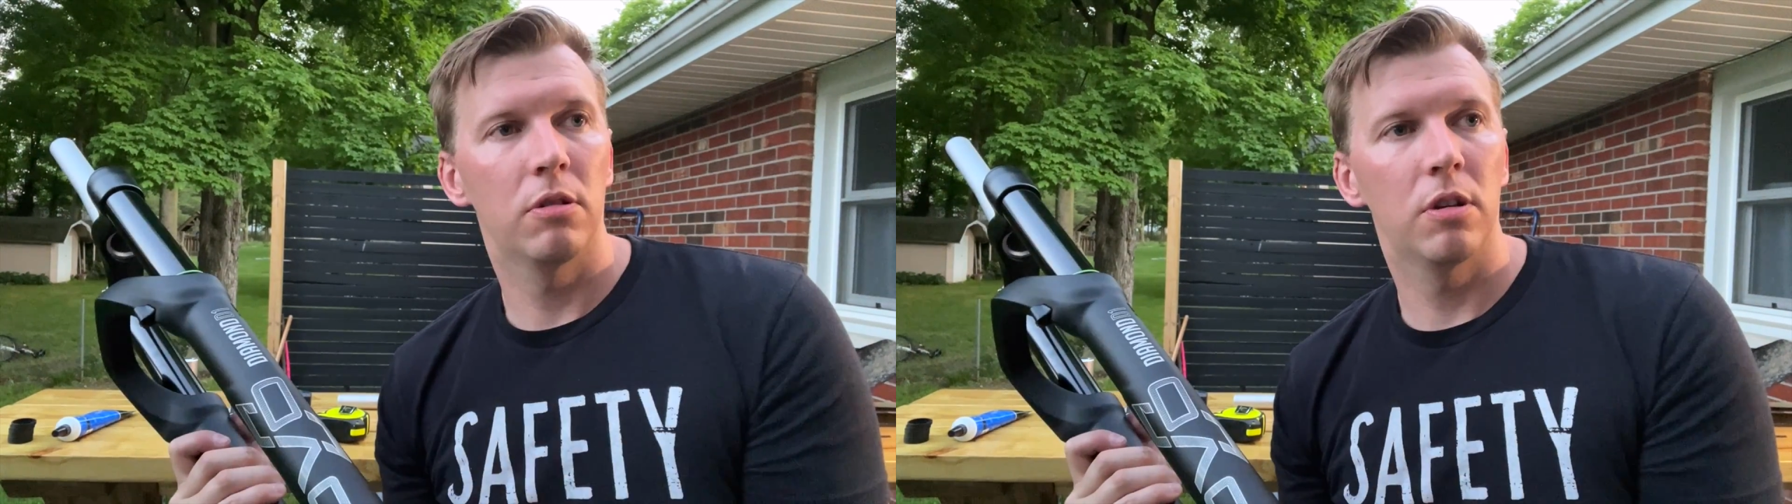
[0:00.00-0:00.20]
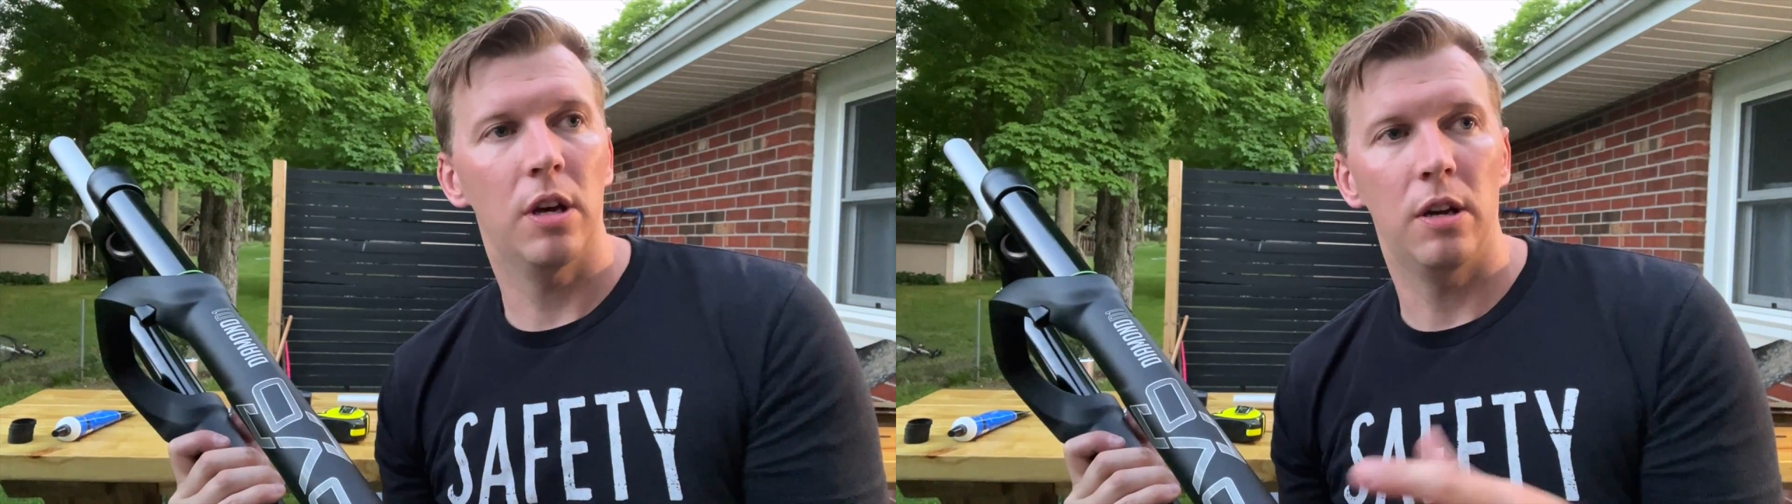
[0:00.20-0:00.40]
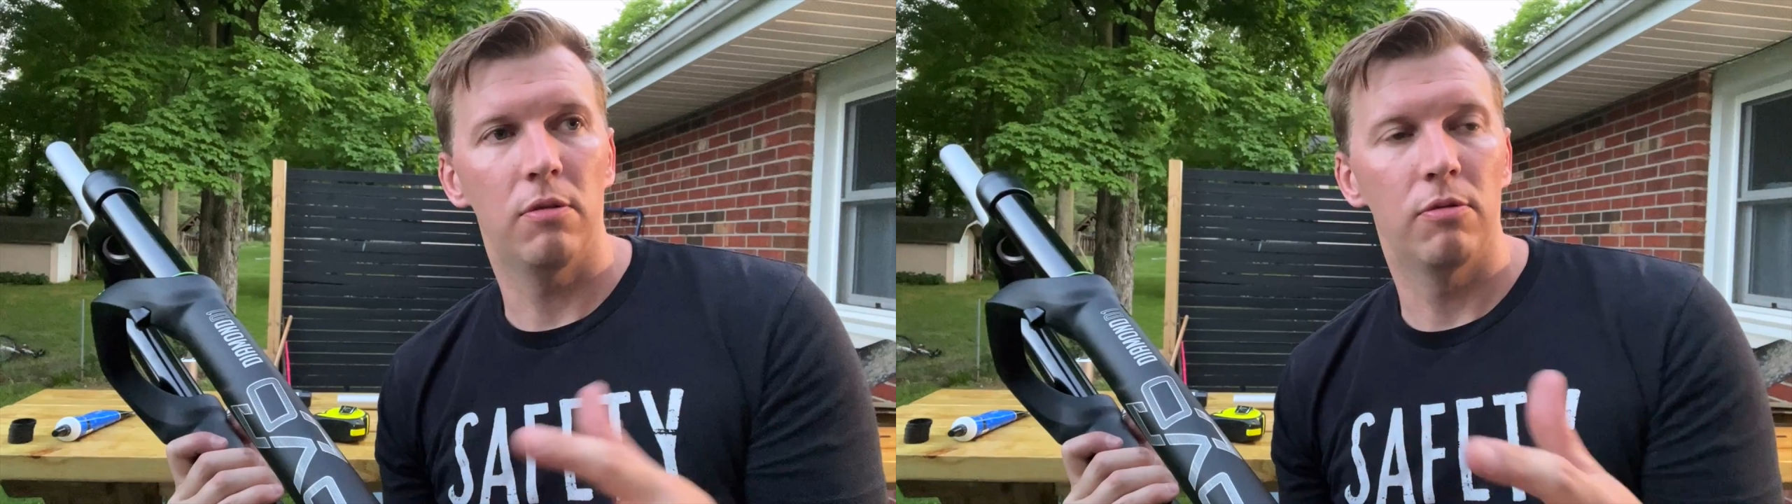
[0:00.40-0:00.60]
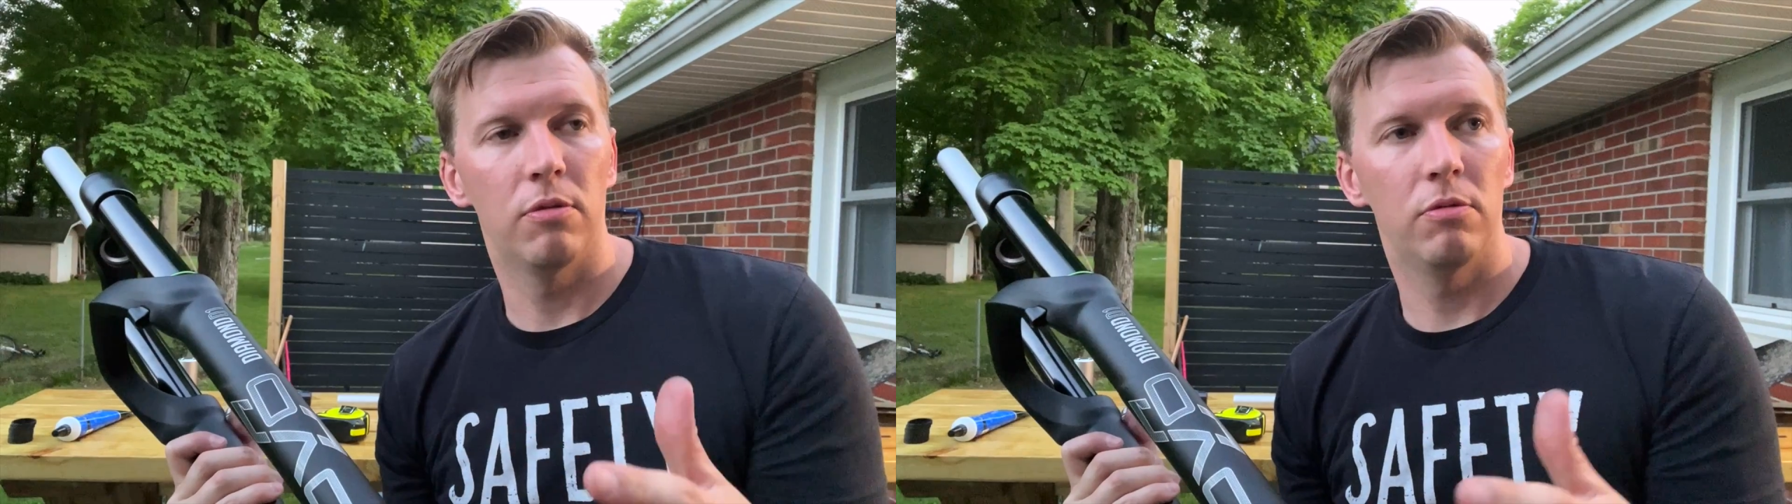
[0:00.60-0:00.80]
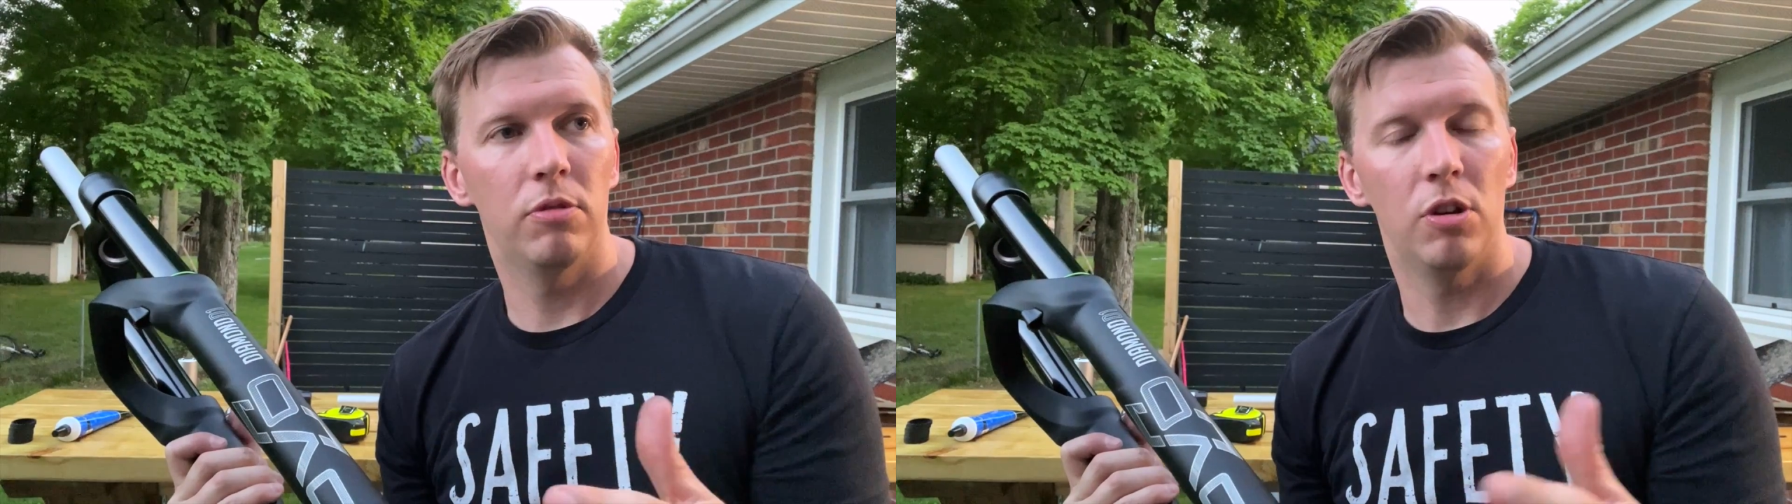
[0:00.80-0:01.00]
kind of
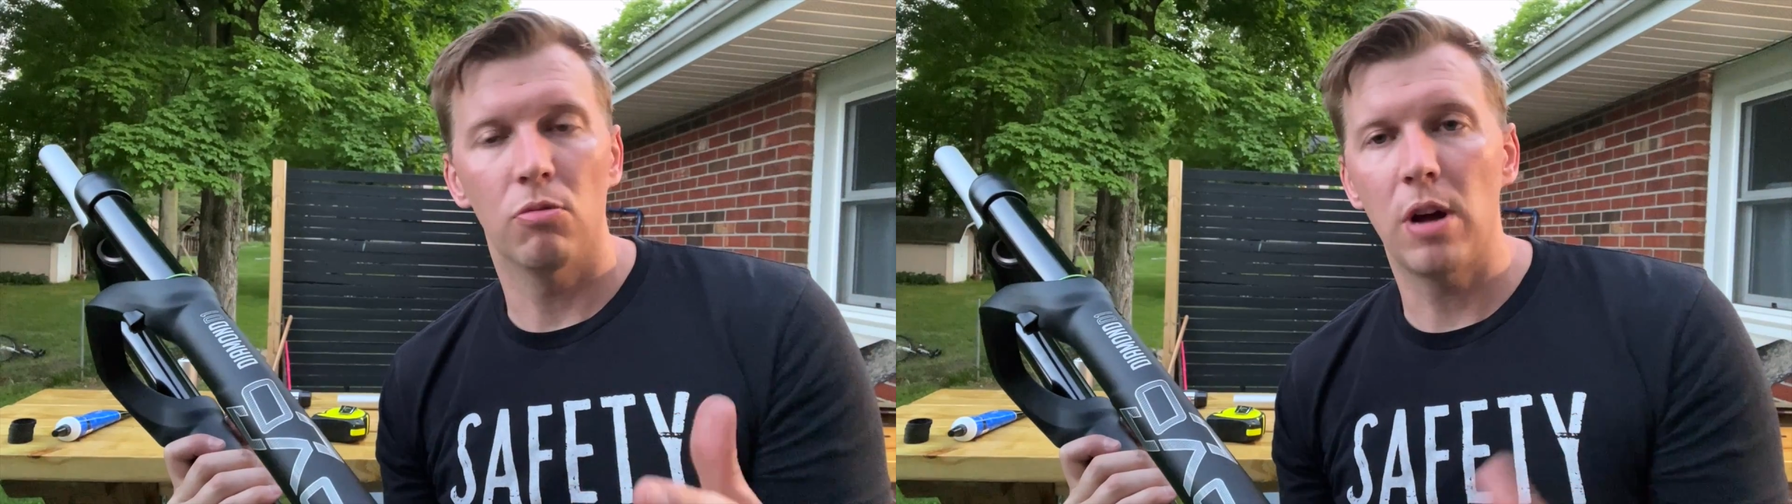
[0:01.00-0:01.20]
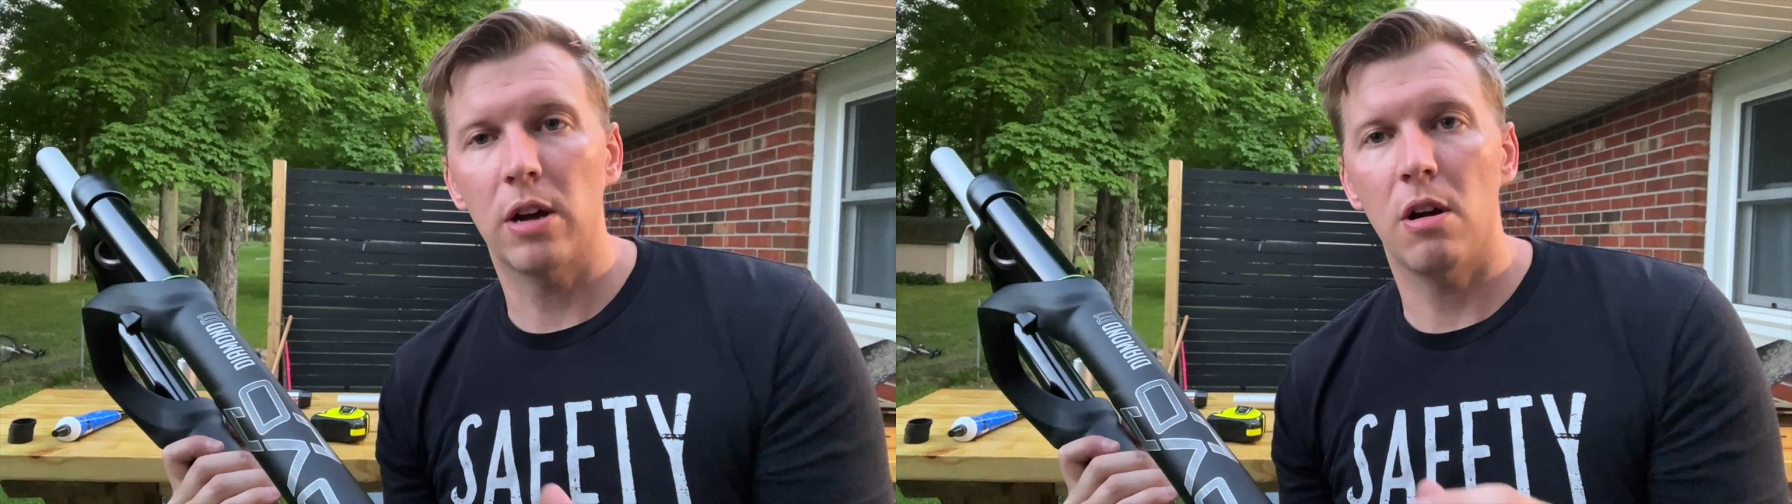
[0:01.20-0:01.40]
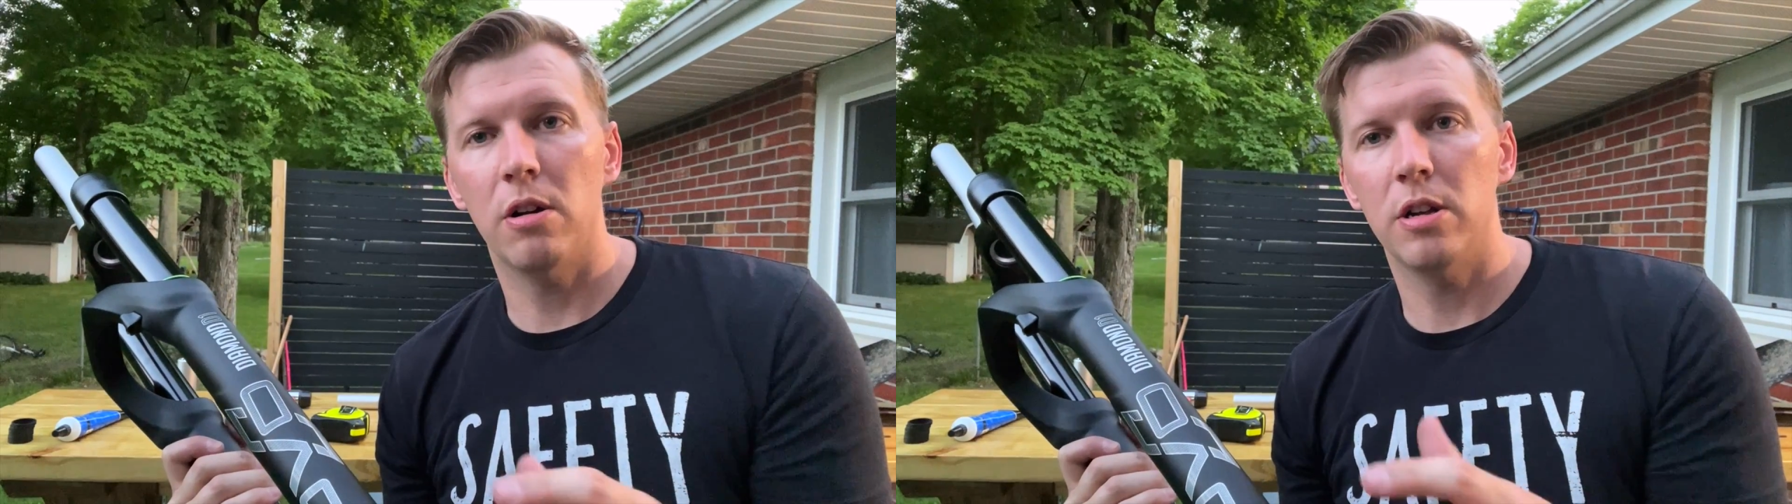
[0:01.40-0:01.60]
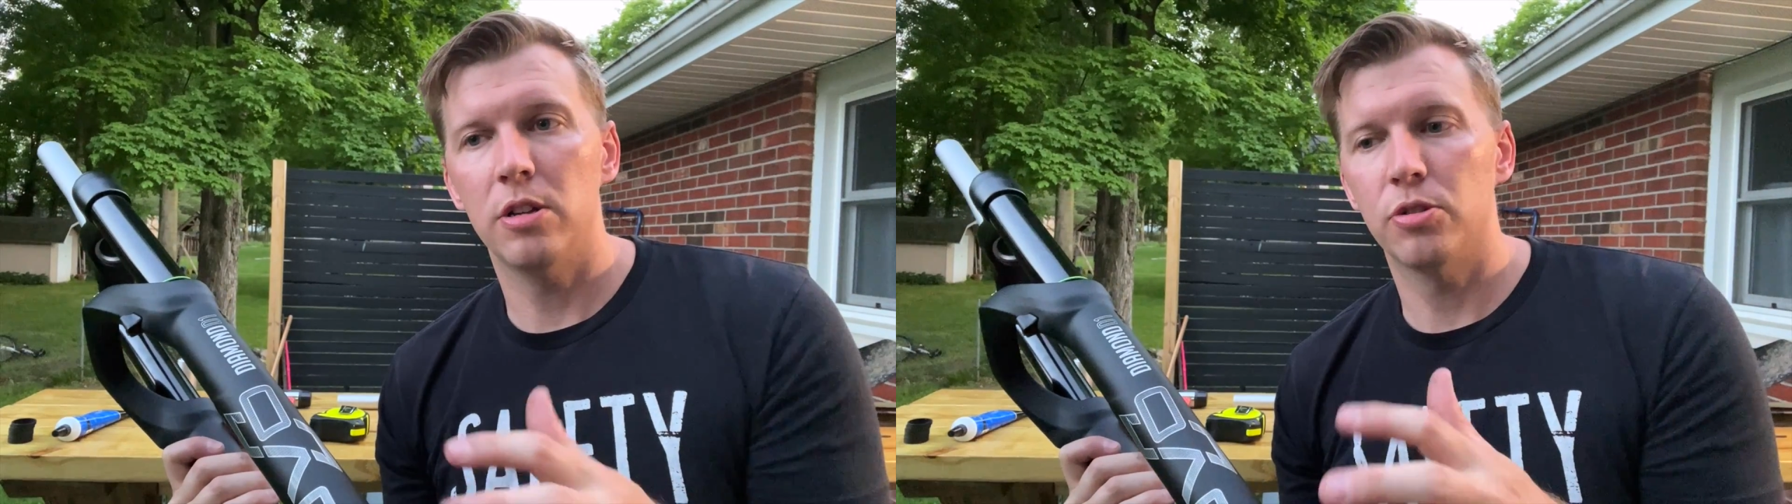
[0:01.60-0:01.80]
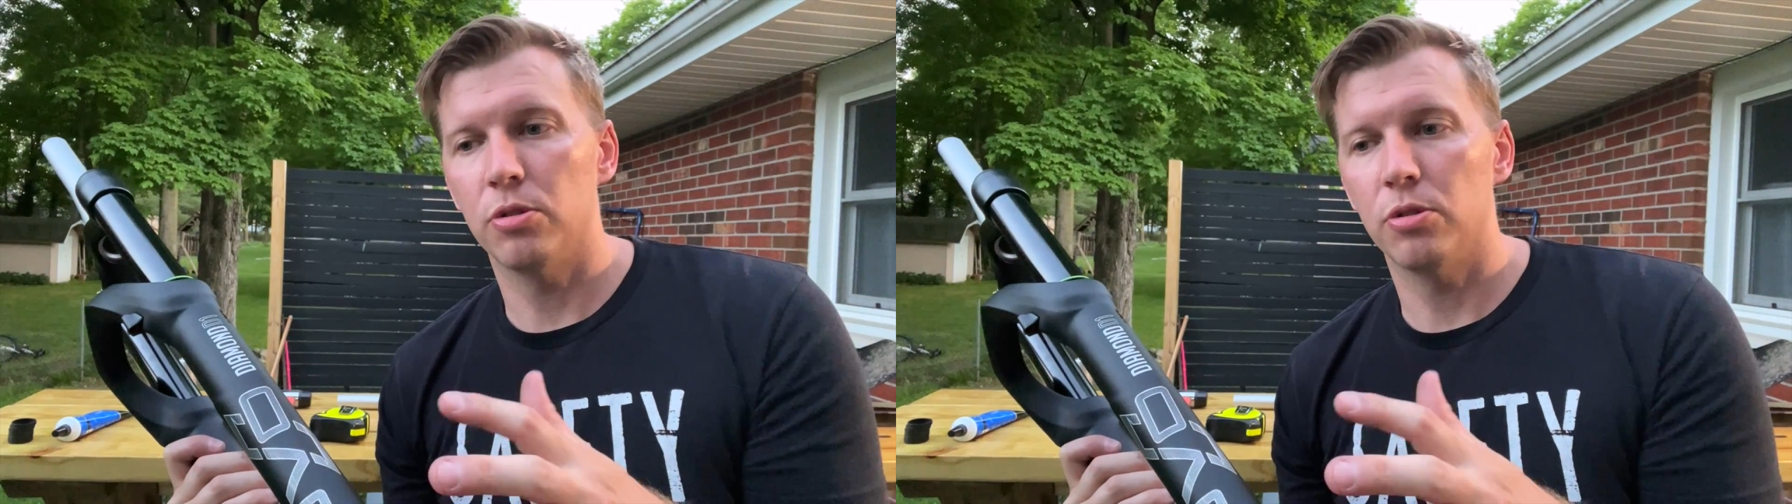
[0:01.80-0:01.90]
rock gardens